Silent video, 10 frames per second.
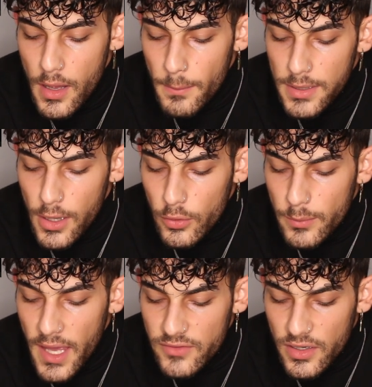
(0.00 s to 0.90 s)
blocked
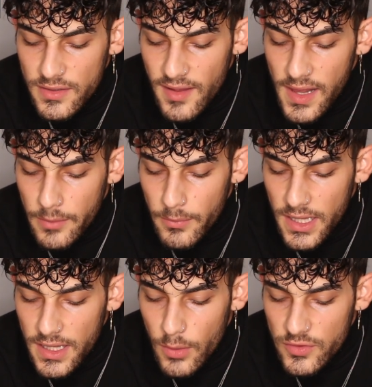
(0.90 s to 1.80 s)
me after telling me
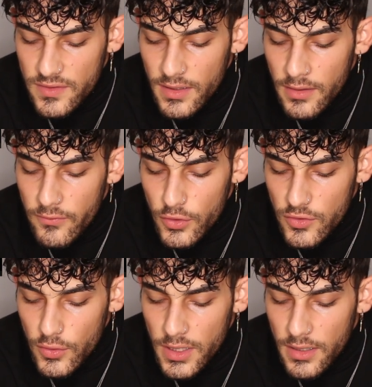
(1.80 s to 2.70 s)
he was sitting for
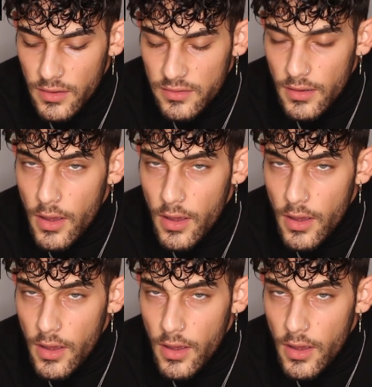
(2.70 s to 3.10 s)
2 years.